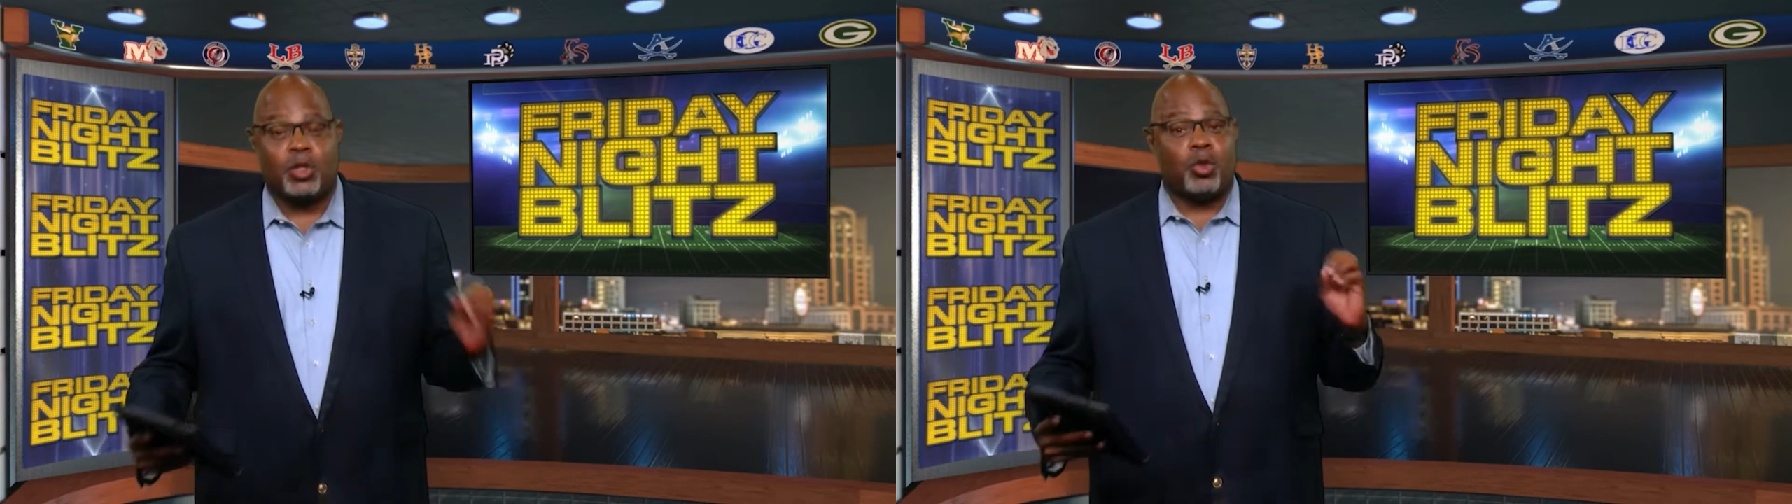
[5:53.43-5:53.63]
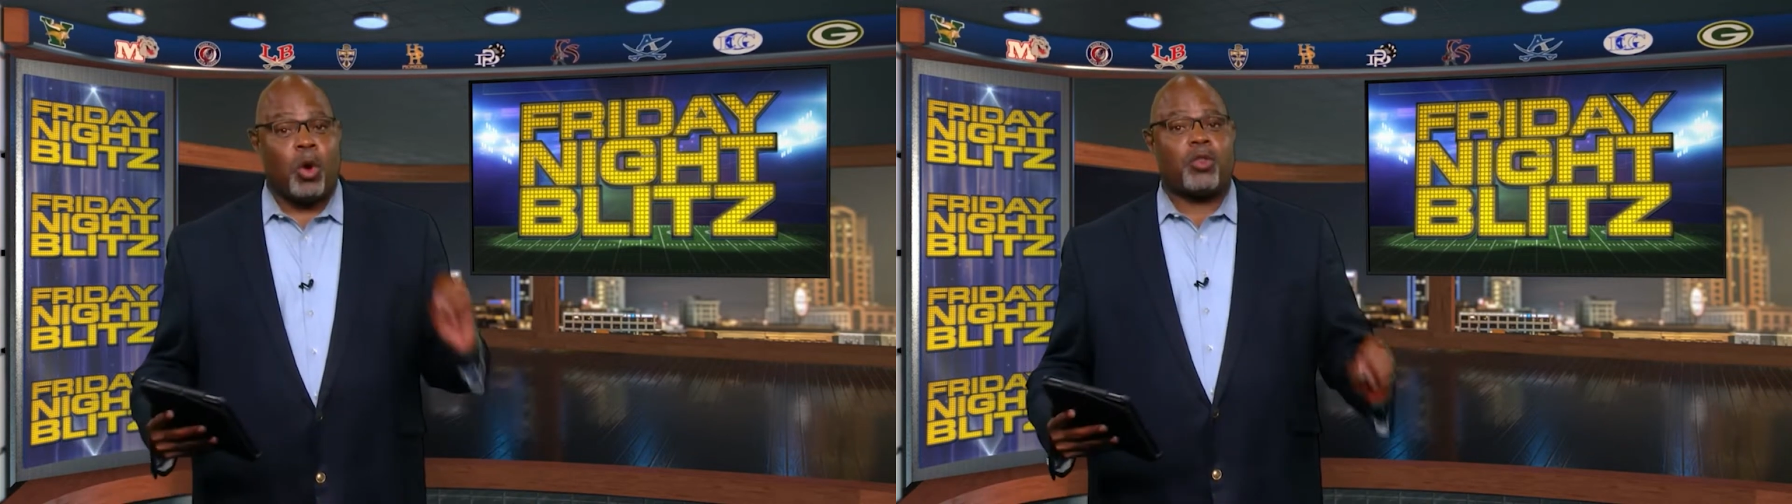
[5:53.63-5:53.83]

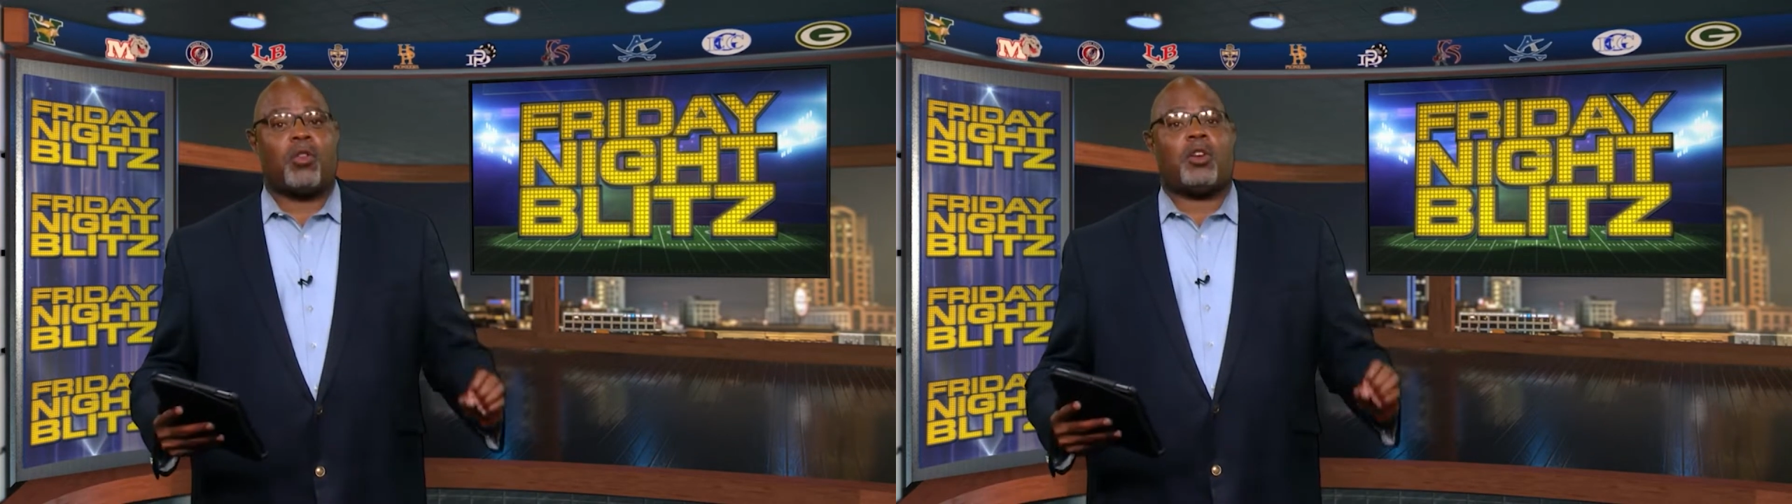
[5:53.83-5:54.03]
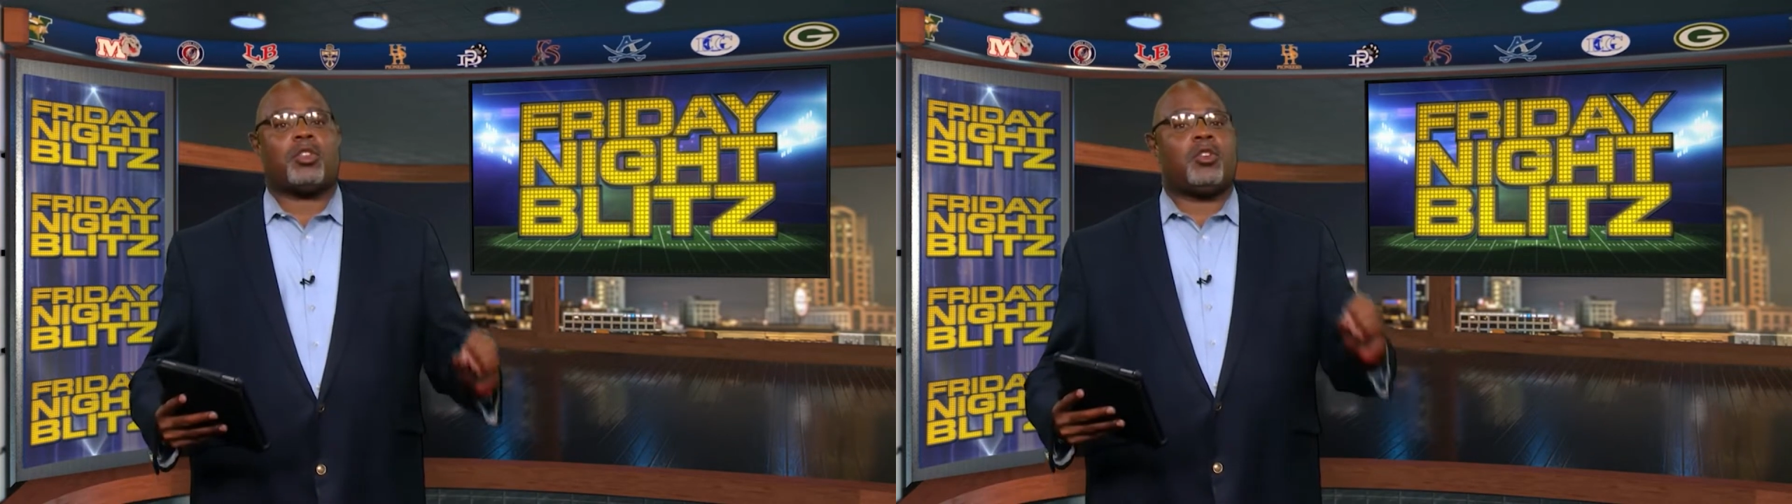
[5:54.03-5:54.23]
North
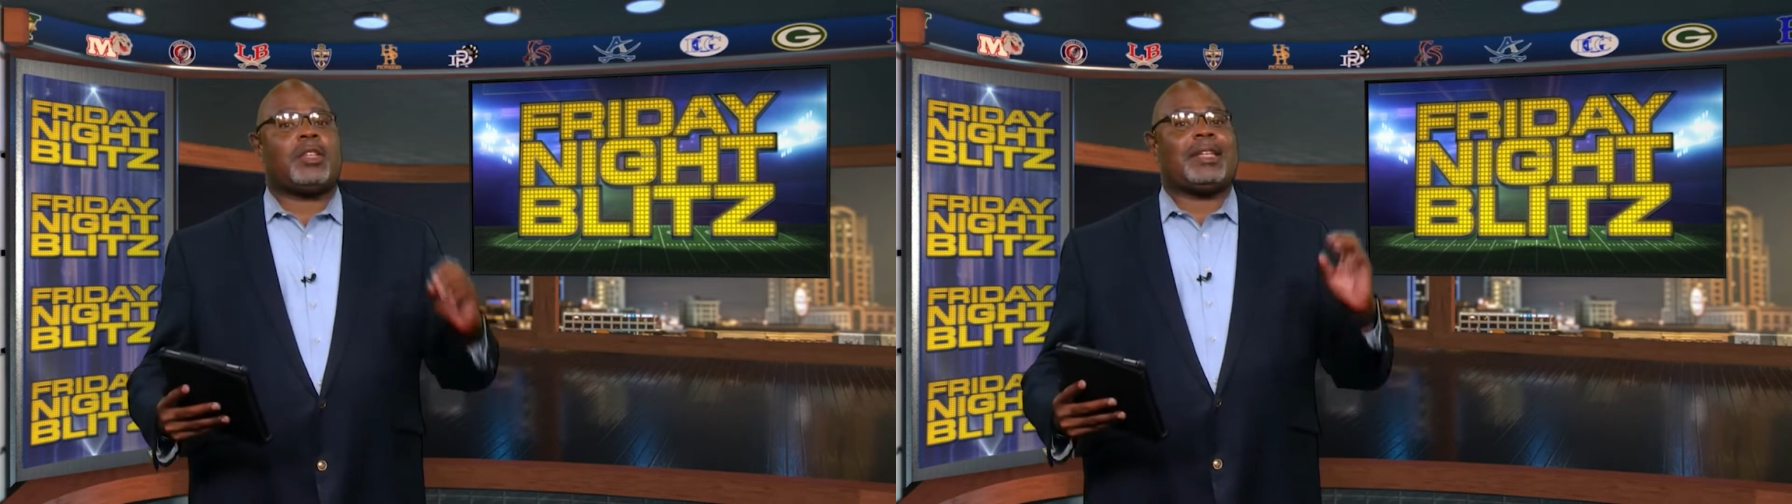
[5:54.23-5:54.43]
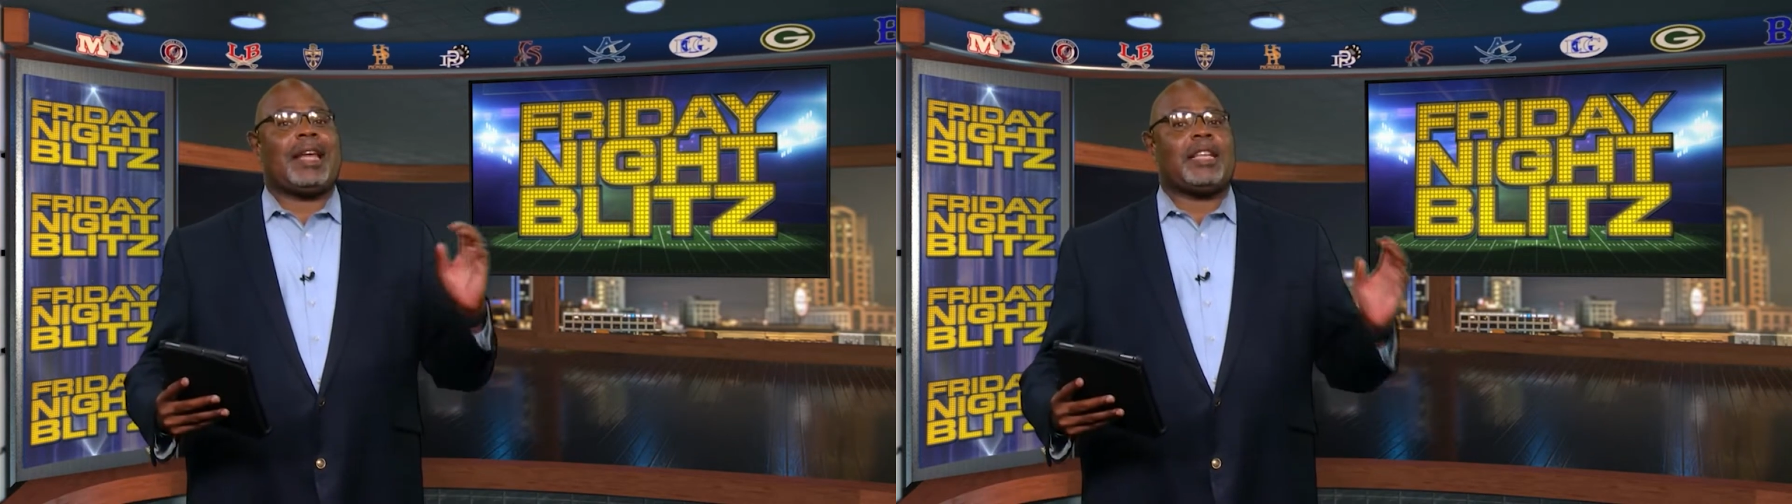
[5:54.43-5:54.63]
Cross
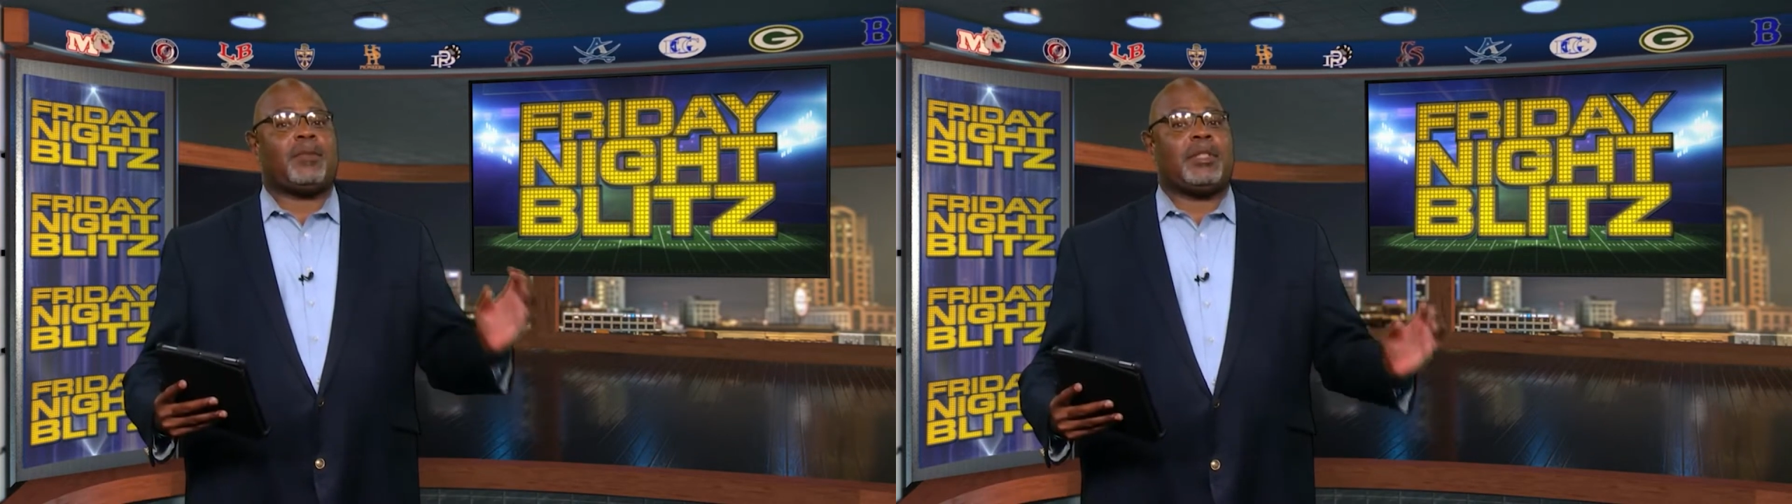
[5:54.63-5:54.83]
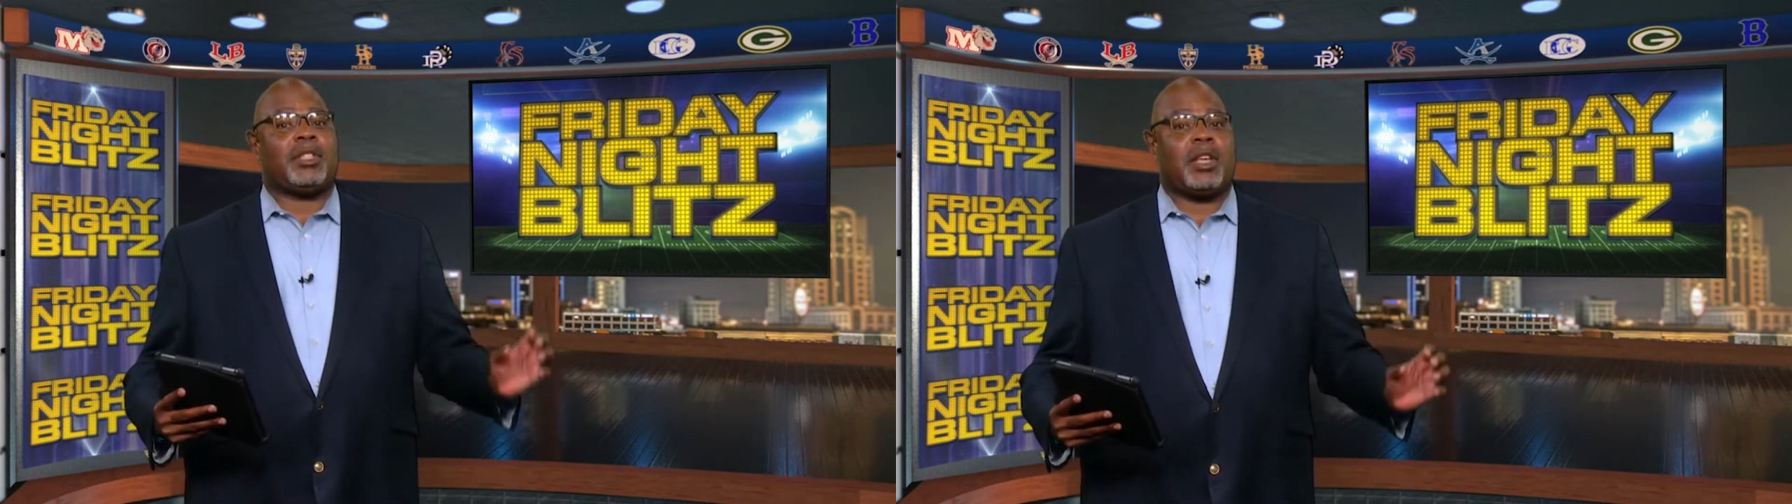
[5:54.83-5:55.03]
hosting
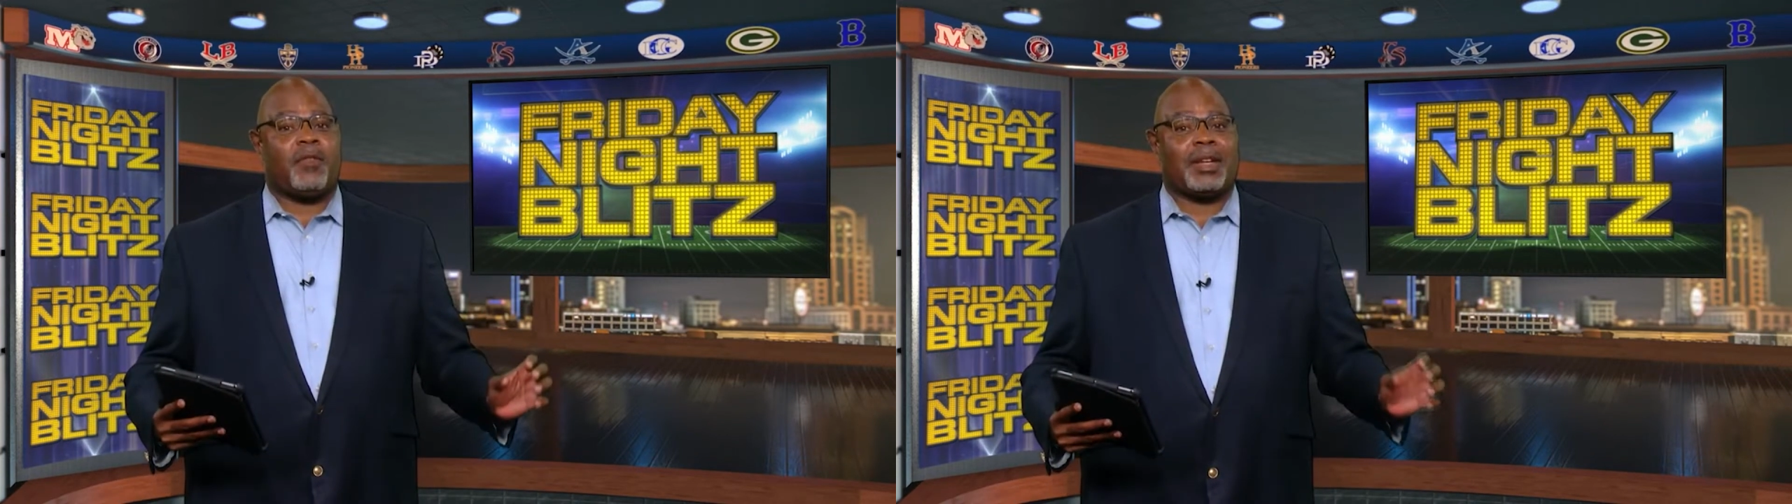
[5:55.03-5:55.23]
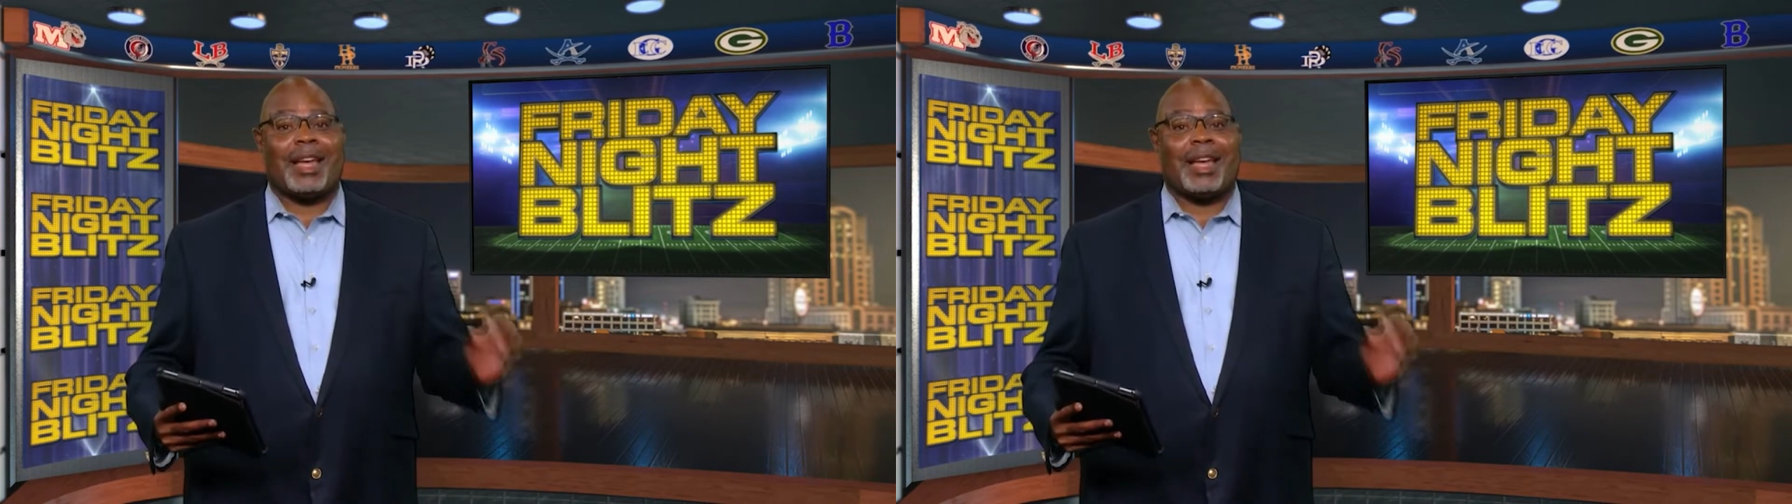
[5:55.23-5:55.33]
Nansemond Suffolk.